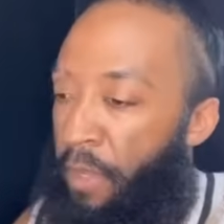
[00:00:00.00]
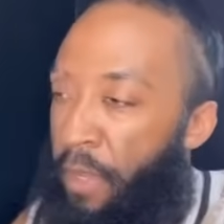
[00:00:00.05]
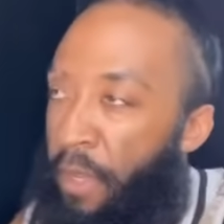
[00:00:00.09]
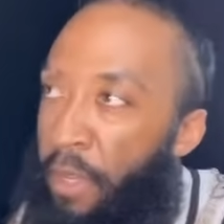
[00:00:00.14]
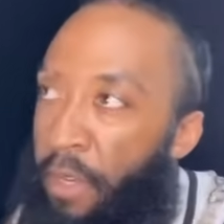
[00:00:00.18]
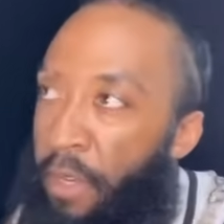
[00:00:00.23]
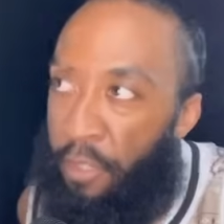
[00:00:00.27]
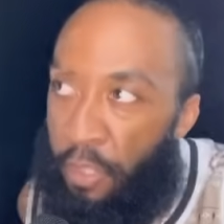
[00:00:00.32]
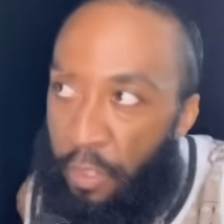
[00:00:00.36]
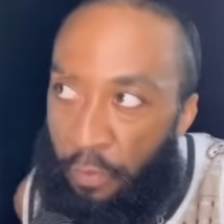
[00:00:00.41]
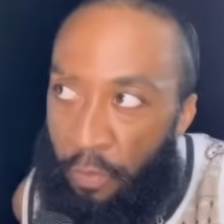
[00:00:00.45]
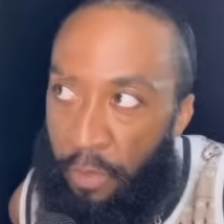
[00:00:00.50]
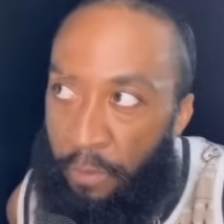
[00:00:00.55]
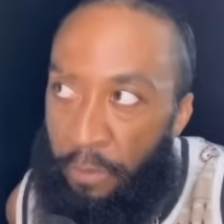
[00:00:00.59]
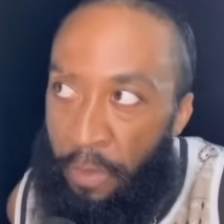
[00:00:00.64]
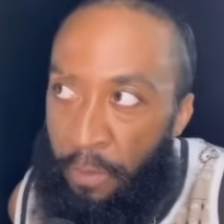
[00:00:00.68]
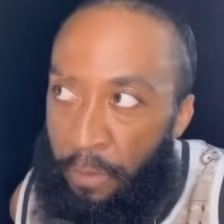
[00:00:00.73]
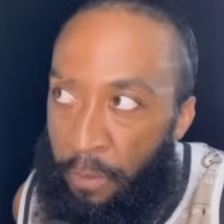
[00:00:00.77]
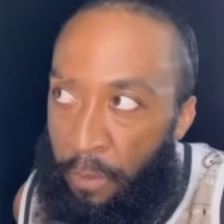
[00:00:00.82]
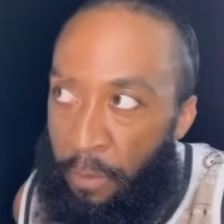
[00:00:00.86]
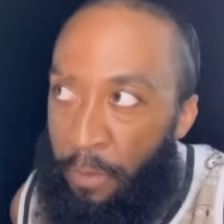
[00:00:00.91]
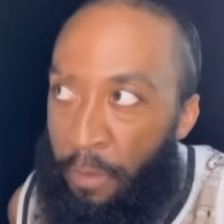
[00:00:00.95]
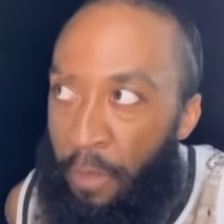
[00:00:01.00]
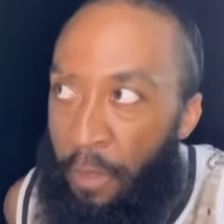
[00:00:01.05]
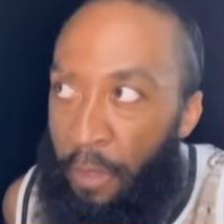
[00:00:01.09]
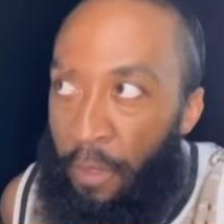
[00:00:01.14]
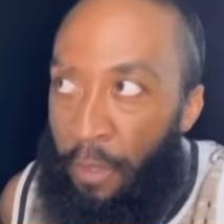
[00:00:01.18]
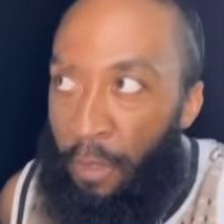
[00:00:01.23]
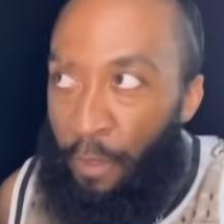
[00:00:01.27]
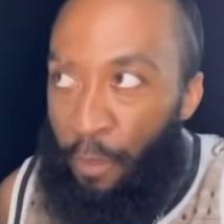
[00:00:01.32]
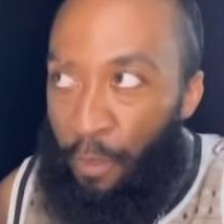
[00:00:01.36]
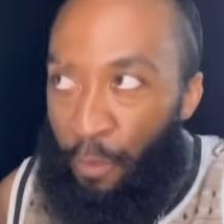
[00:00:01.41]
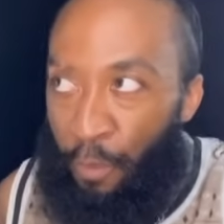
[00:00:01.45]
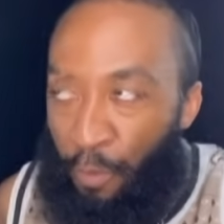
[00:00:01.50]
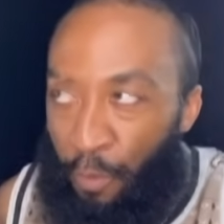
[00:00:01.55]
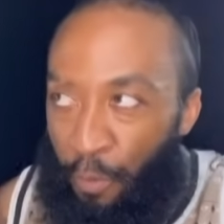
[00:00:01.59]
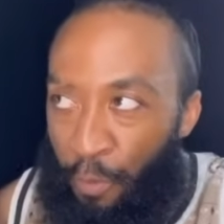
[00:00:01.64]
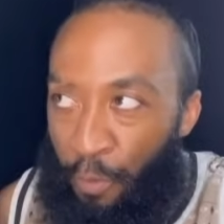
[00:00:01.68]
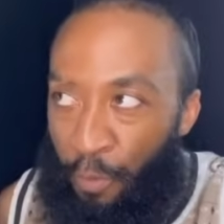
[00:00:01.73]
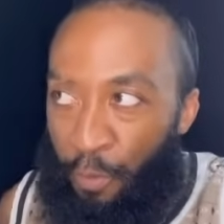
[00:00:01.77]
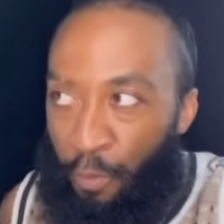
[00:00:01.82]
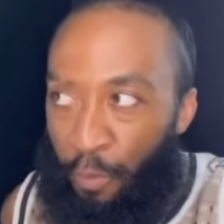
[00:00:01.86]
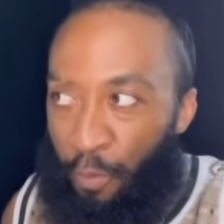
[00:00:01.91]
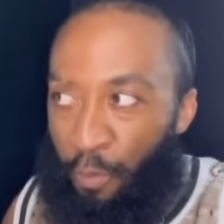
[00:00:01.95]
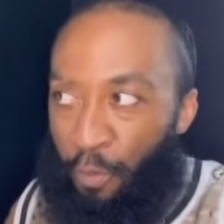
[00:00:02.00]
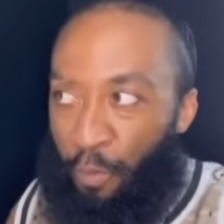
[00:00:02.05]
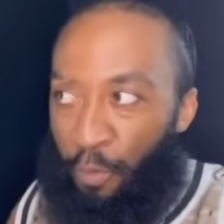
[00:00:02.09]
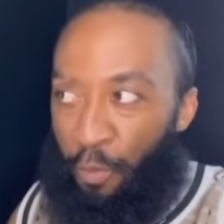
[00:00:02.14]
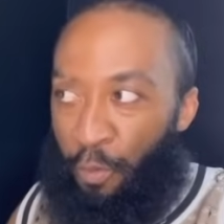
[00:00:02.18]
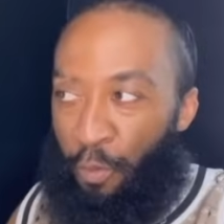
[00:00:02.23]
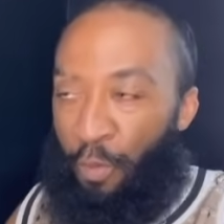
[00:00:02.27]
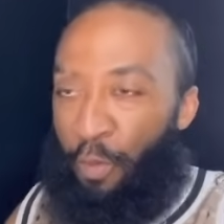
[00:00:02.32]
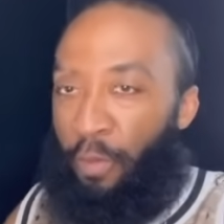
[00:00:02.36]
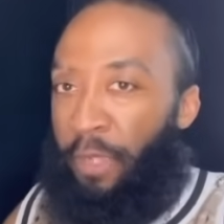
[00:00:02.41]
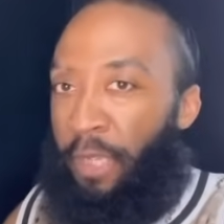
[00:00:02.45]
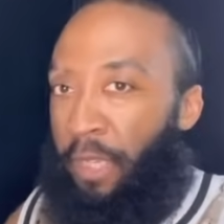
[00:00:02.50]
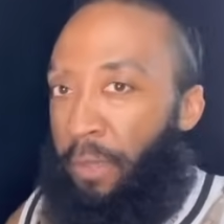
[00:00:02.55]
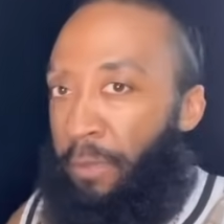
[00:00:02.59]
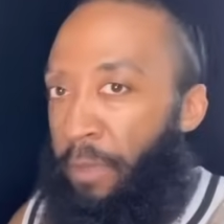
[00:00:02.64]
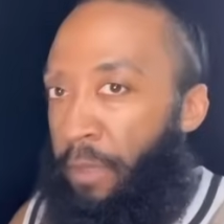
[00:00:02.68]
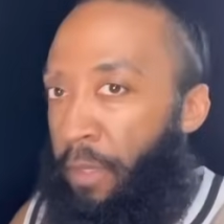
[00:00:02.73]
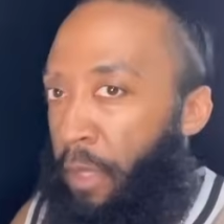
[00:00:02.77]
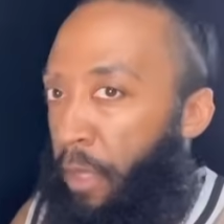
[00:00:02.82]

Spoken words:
And for you people who don't like me.